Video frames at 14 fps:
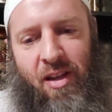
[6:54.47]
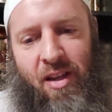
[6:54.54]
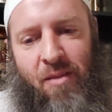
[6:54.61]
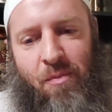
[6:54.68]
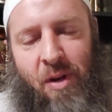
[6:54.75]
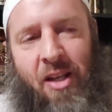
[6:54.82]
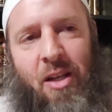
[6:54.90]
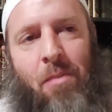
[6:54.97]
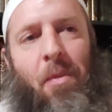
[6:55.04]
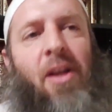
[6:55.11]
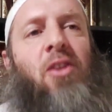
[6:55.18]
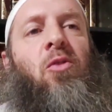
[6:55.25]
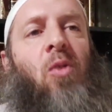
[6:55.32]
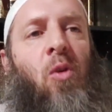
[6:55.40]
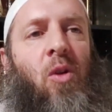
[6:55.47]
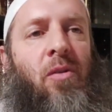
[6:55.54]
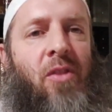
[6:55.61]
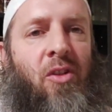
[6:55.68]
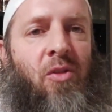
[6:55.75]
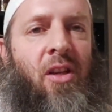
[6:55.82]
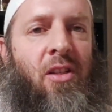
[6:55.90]
they played the major role
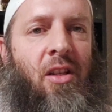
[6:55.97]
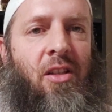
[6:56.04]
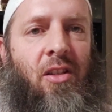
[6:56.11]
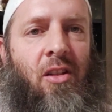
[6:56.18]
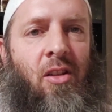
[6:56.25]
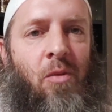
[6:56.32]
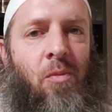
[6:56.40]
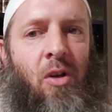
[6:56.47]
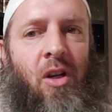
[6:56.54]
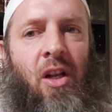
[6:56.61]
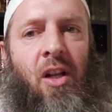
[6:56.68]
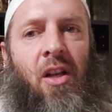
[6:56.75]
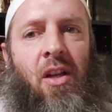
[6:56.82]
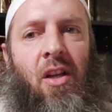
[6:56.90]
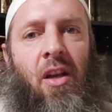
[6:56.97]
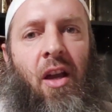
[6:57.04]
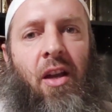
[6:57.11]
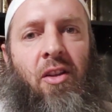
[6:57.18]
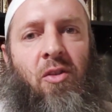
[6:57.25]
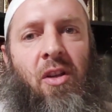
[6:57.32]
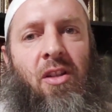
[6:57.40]
of the translation of the book
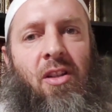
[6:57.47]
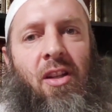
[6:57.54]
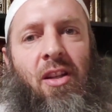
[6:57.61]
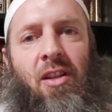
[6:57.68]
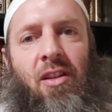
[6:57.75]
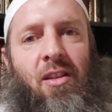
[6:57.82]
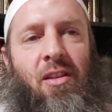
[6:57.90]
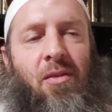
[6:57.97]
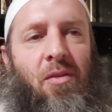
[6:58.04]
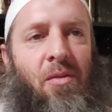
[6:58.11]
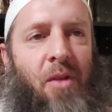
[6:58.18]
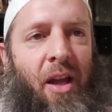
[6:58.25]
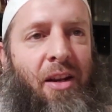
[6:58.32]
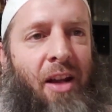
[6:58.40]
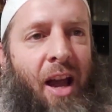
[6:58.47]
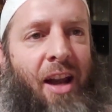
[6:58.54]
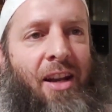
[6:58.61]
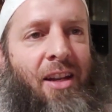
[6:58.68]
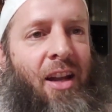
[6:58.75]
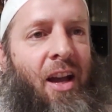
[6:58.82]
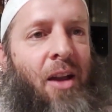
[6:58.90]
and translated like
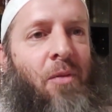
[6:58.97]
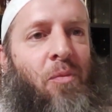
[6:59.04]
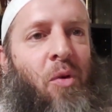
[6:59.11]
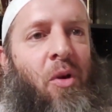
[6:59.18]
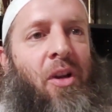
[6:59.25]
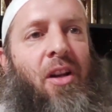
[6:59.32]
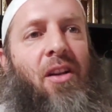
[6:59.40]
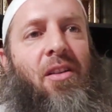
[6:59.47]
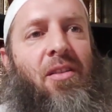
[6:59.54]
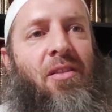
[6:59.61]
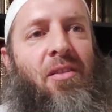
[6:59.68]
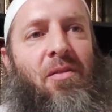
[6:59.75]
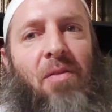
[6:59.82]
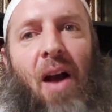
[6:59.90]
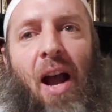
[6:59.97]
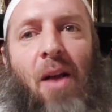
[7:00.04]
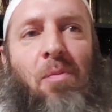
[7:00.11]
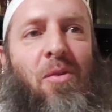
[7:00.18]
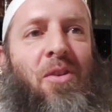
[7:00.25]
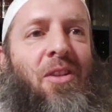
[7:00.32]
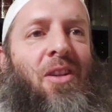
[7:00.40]
ninety-nine point
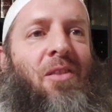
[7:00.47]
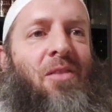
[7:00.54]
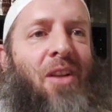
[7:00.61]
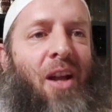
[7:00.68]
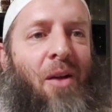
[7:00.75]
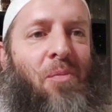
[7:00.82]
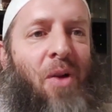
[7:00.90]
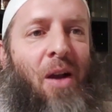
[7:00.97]
five percent of it. I